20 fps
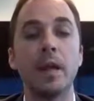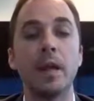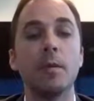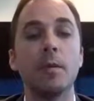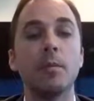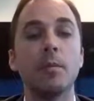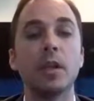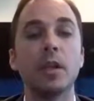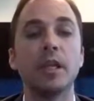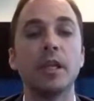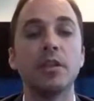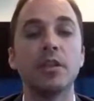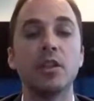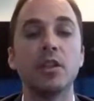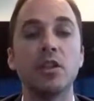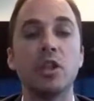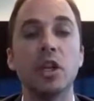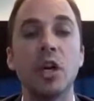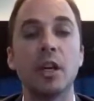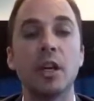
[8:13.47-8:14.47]
But let's
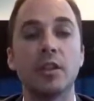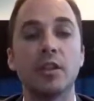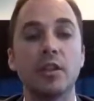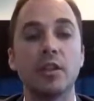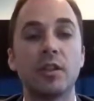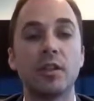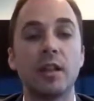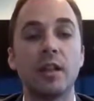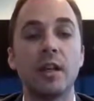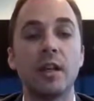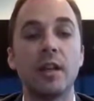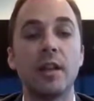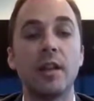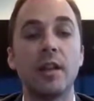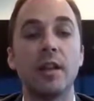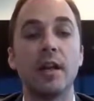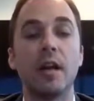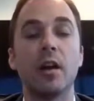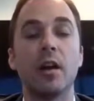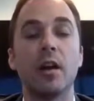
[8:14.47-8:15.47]
adjust
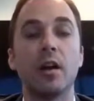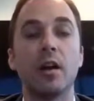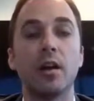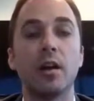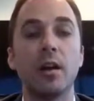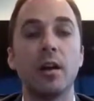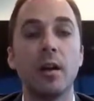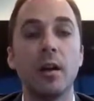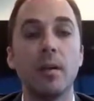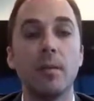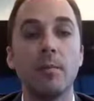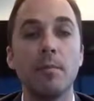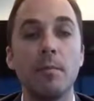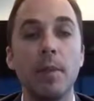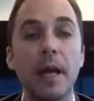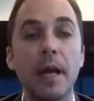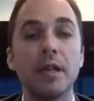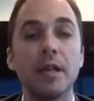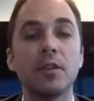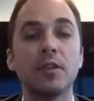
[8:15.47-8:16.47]
their
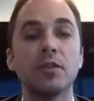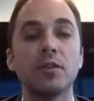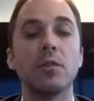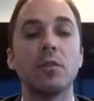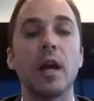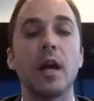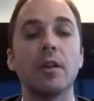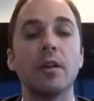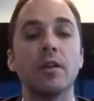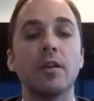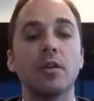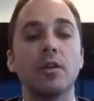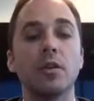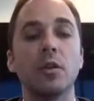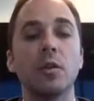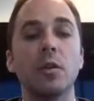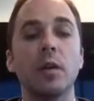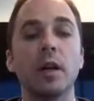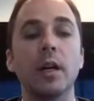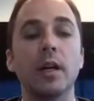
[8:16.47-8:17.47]
base rent
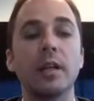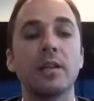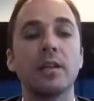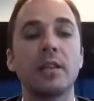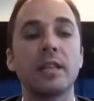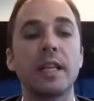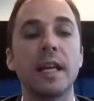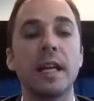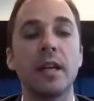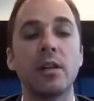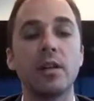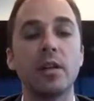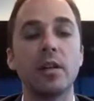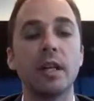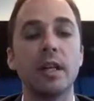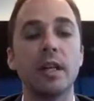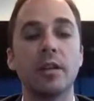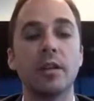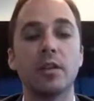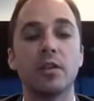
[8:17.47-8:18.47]
to a standard
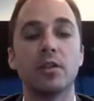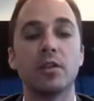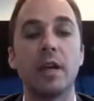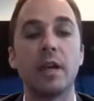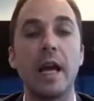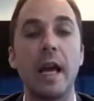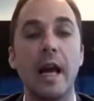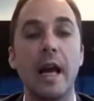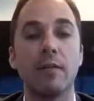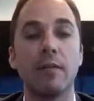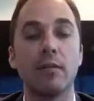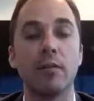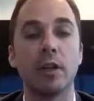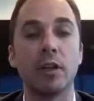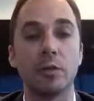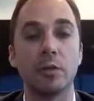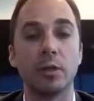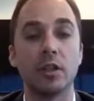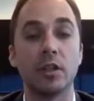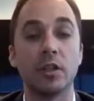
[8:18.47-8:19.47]
industry
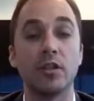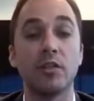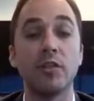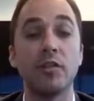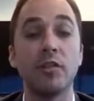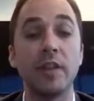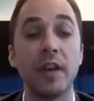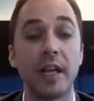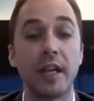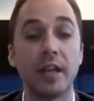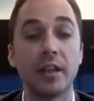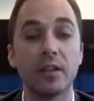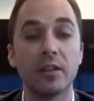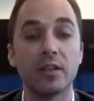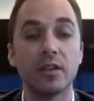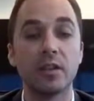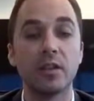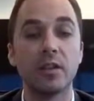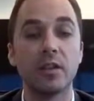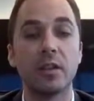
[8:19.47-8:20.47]
average, which is
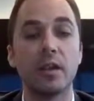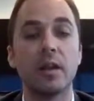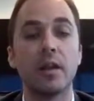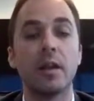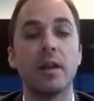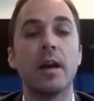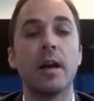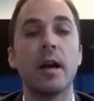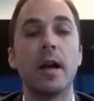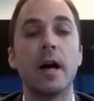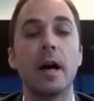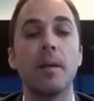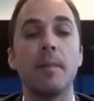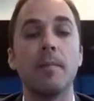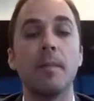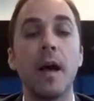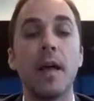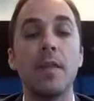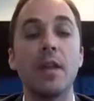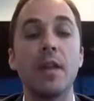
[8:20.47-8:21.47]
fixed.
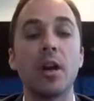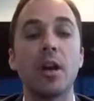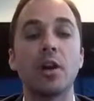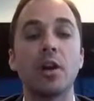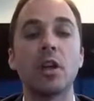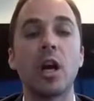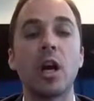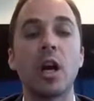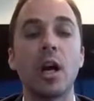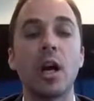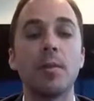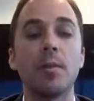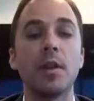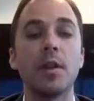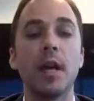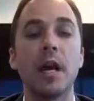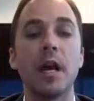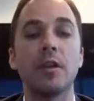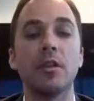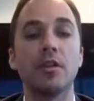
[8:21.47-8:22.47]
And then on top of
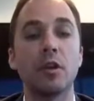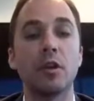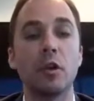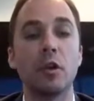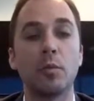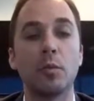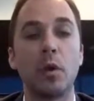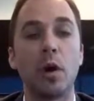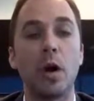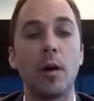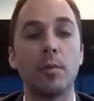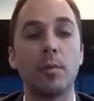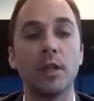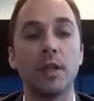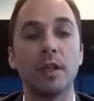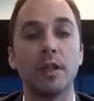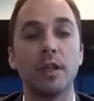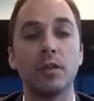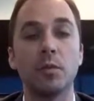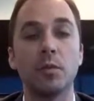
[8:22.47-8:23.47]
that, zone
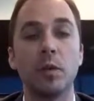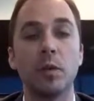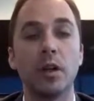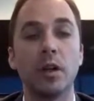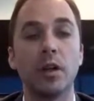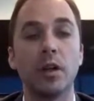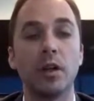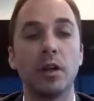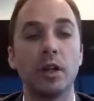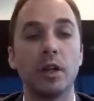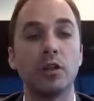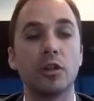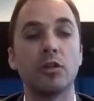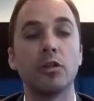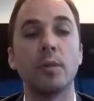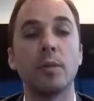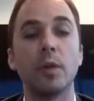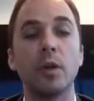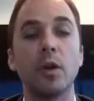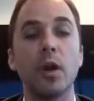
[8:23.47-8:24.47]
properties will
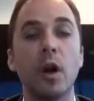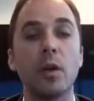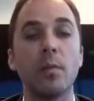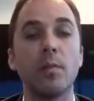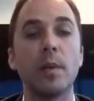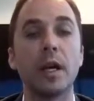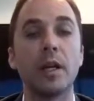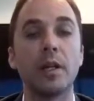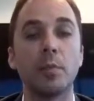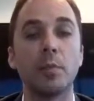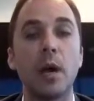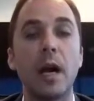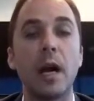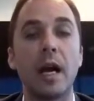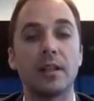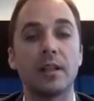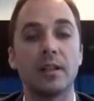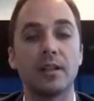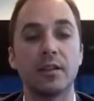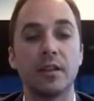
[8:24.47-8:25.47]
contribute our best
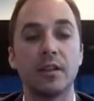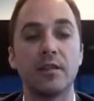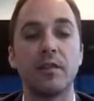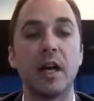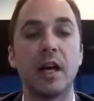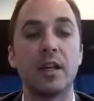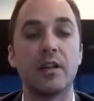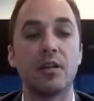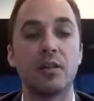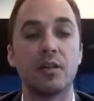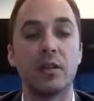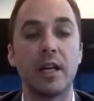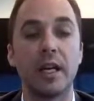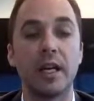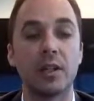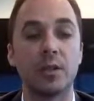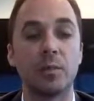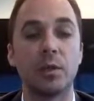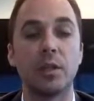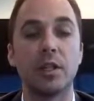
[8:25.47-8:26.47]
practice advisory
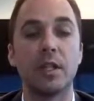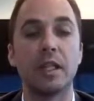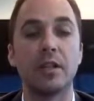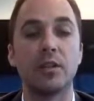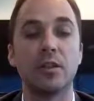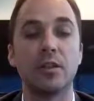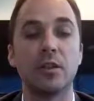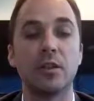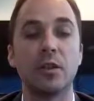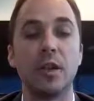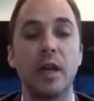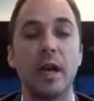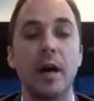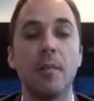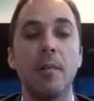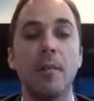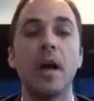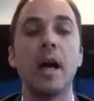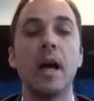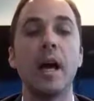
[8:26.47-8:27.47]
expertise to
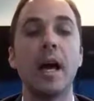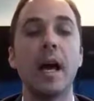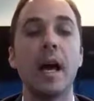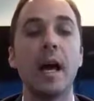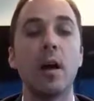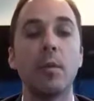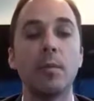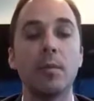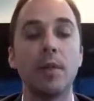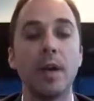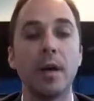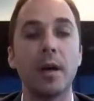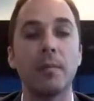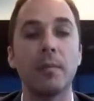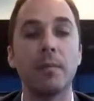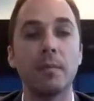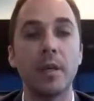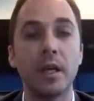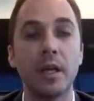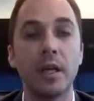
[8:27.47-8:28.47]
them, help
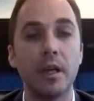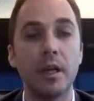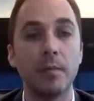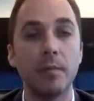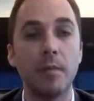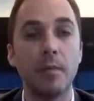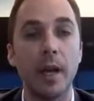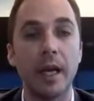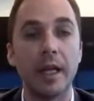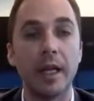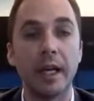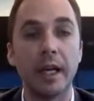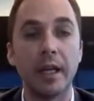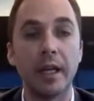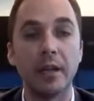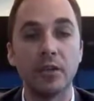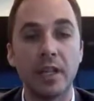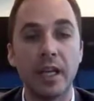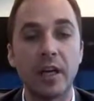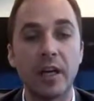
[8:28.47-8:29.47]
them make
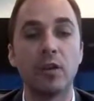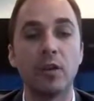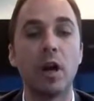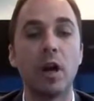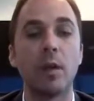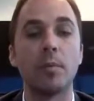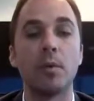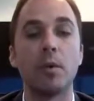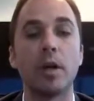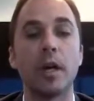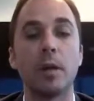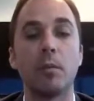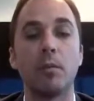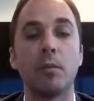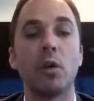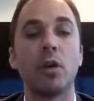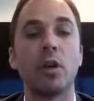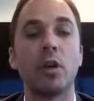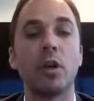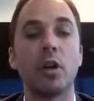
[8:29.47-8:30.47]
standard operating
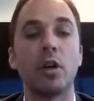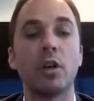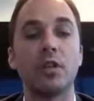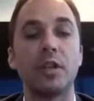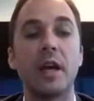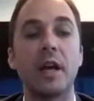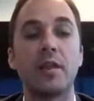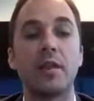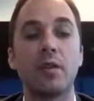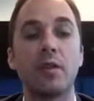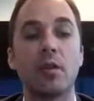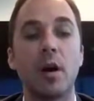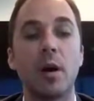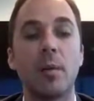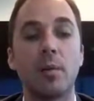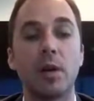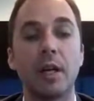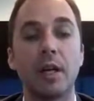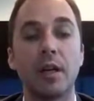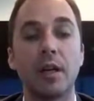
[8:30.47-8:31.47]
protocols at their
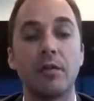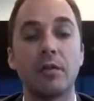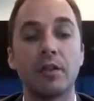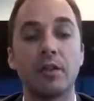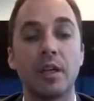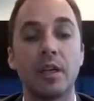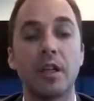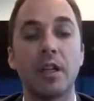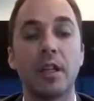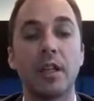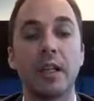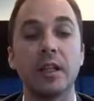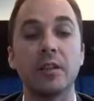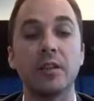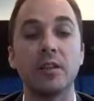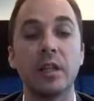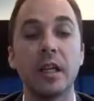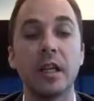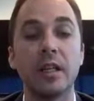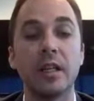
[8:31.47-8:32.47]
operating
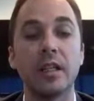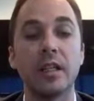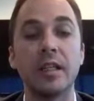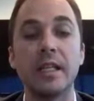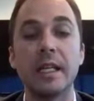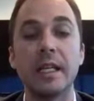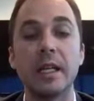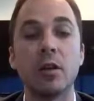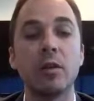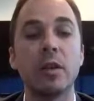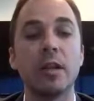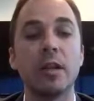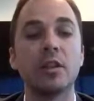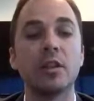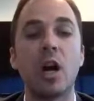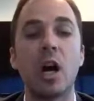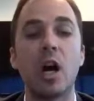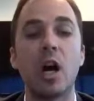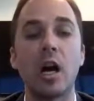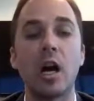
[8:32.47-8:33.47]
facilities to decrease
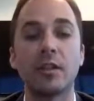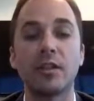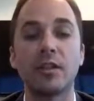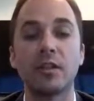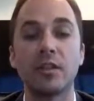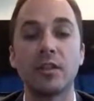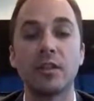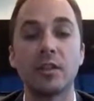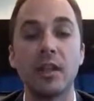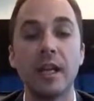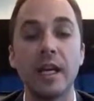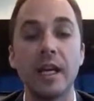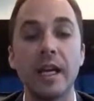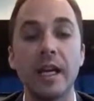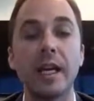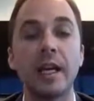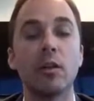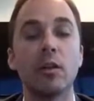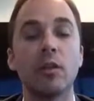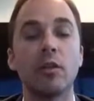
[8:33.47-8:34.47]
costs,
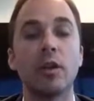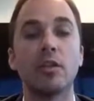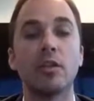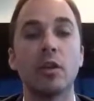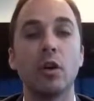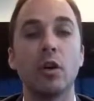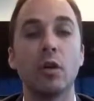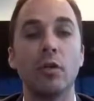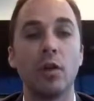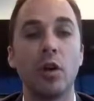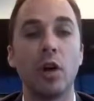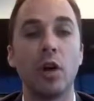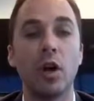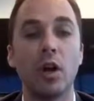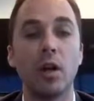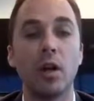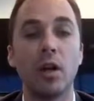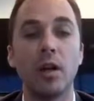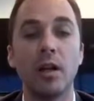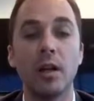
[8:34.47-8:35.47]
increase
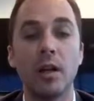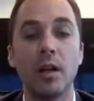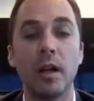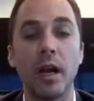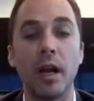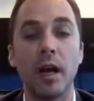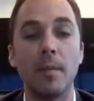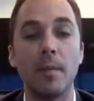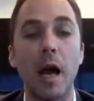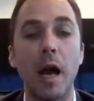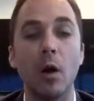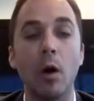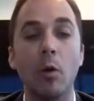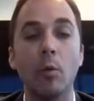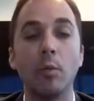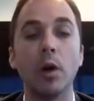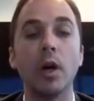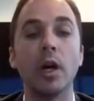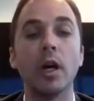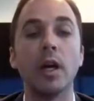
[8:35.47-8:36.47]
overall
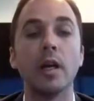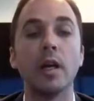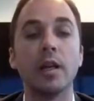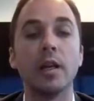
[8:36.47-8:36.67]
output,